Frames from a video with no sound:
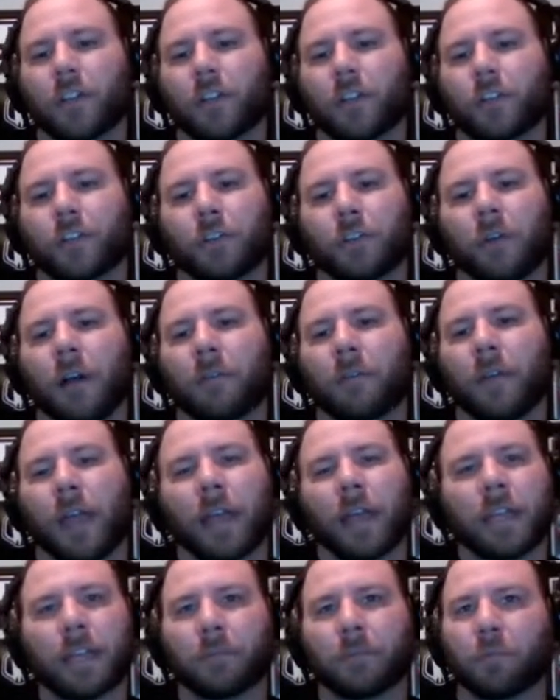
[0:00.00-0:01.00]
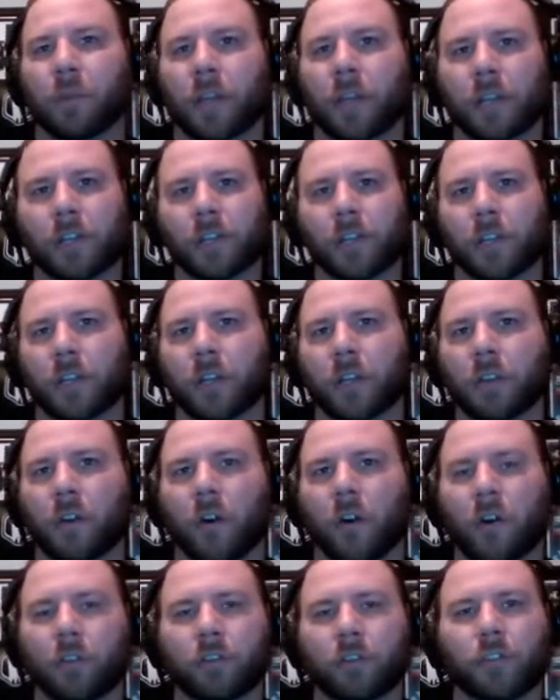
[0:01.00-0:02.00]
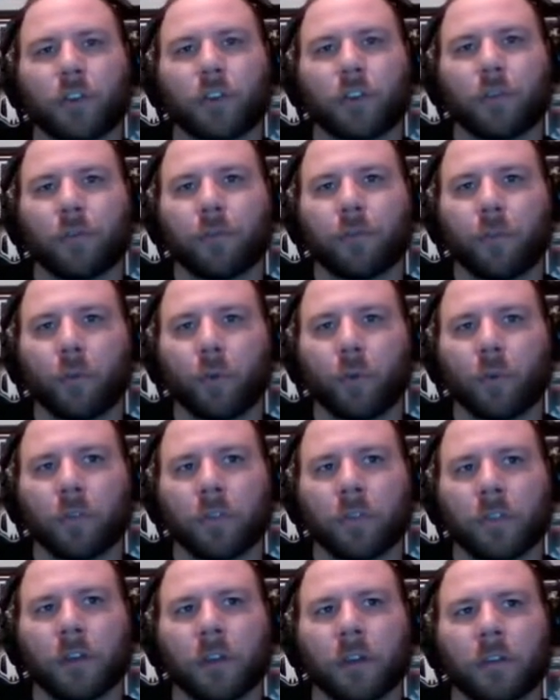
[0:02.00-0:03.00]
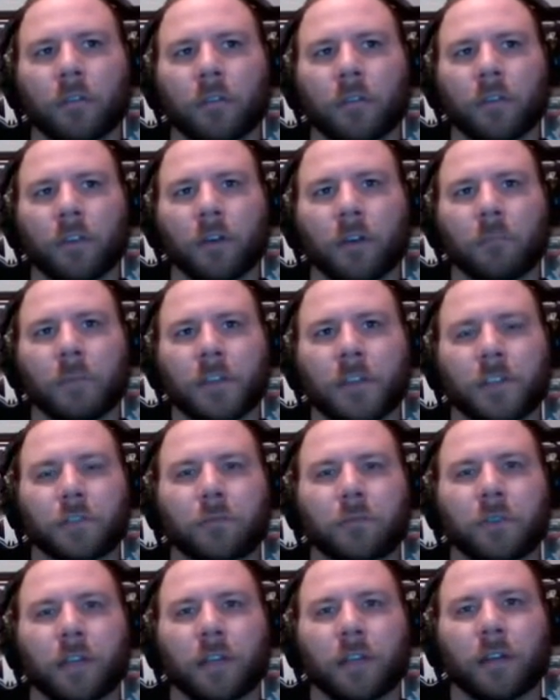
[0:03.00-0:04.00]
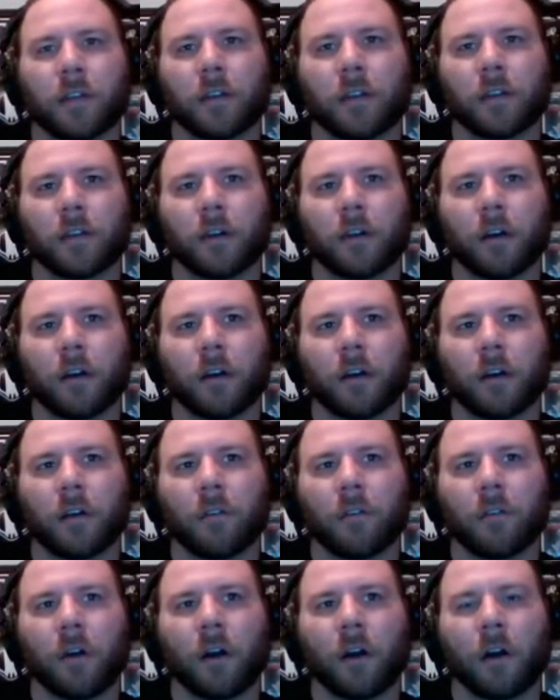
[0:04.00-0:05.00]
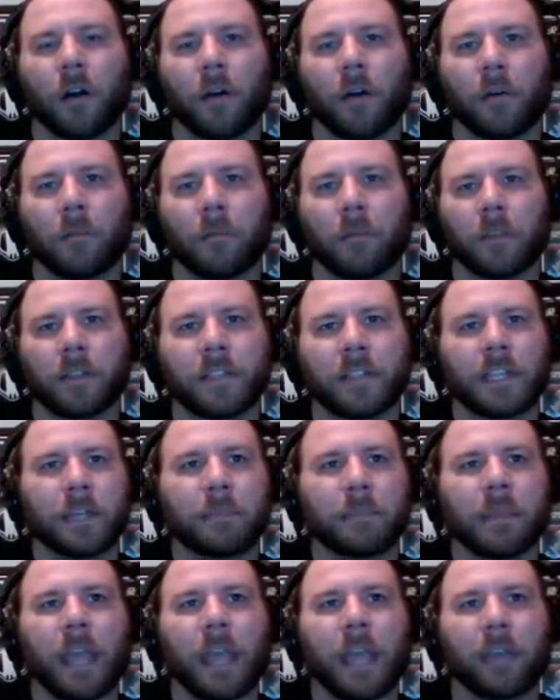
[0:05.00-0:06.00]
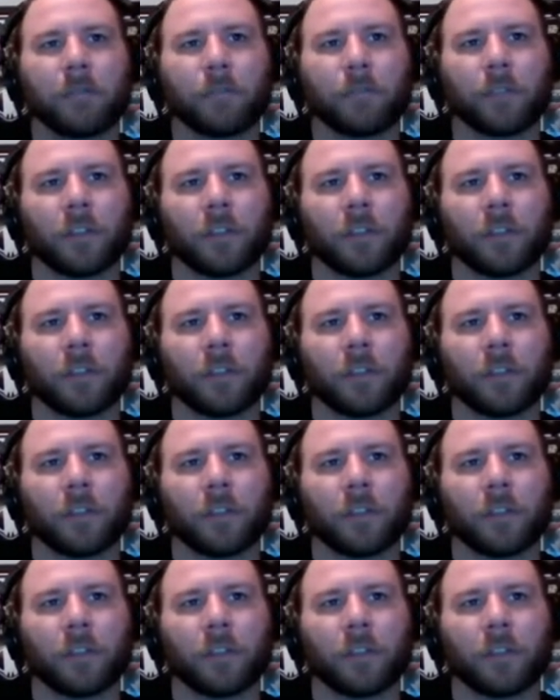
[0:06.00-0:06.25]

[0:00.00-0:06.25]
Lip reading: Do you have any prediction also for the mystery, the TBA for